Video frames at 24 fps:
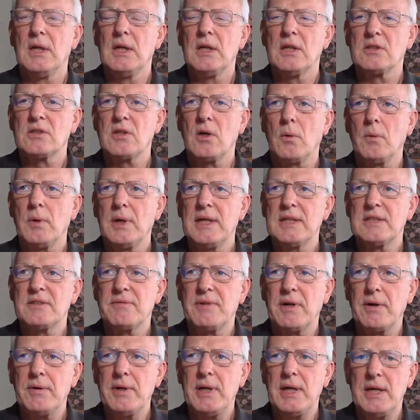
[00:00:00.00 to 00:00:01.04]
So it's
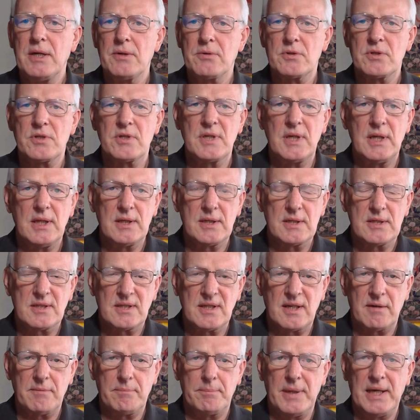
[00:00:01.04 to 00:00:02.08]
very interesting, this
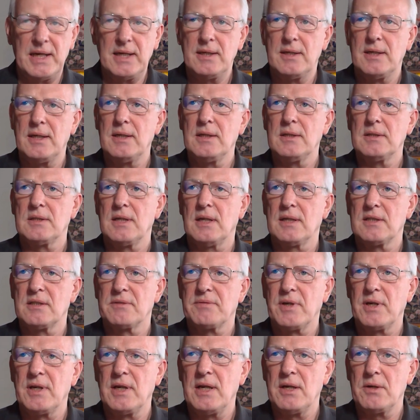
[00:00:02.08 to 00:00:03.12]
set of paintings, and it's
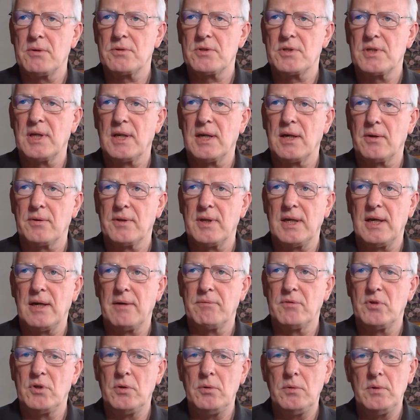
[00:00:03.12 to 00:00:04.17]
very interesting how they
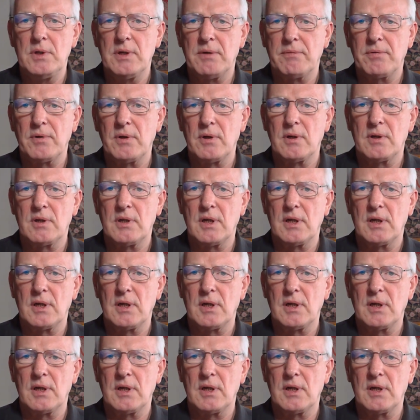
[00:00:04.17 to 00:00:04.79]
have two different